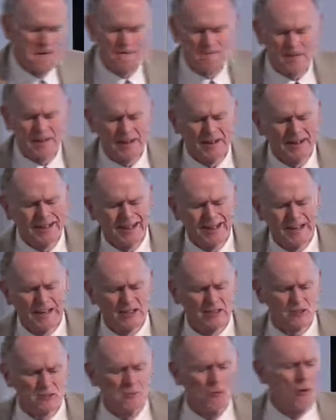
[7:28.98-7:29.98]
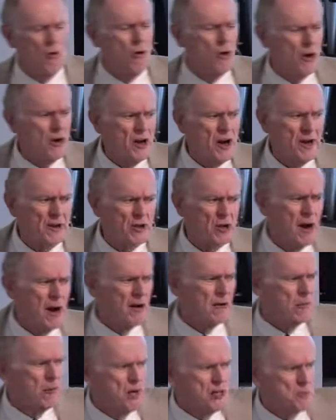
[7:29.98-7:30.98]
It's more not a
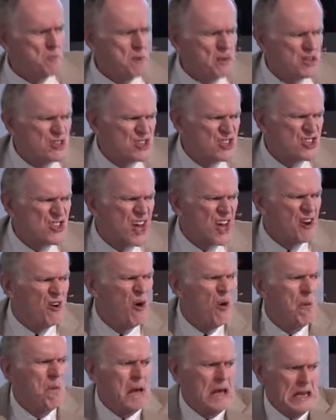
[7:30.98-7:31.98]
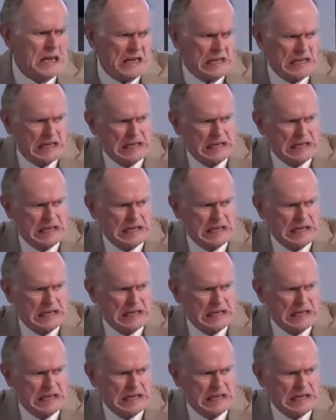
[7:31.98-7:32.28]
conquest, but a settlement.